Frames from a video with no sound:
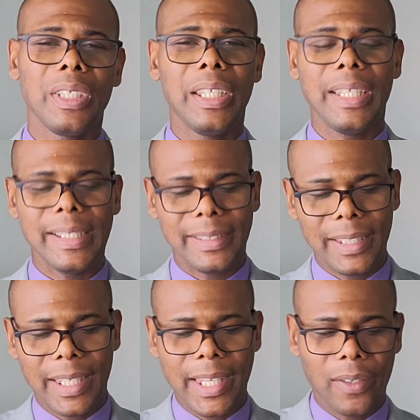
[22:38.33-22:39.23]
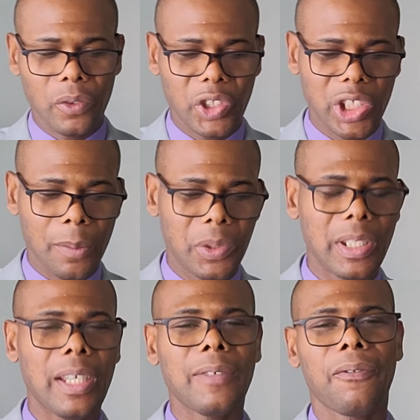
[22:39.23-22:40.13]
In Ezekiel
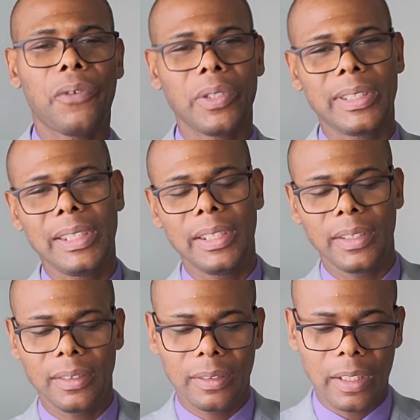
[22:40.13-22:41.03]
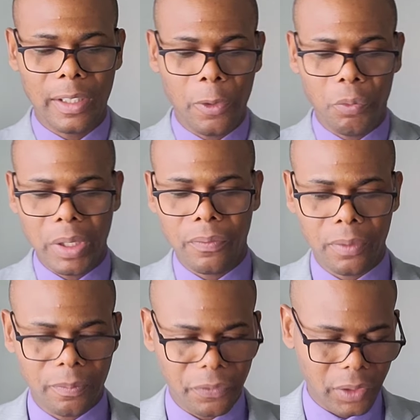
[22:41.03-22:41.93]
chapter fourteen, and I read
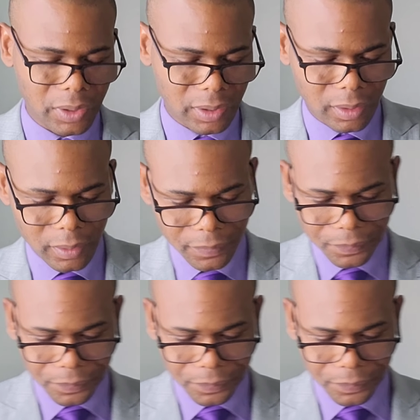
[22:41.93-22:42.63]
from verse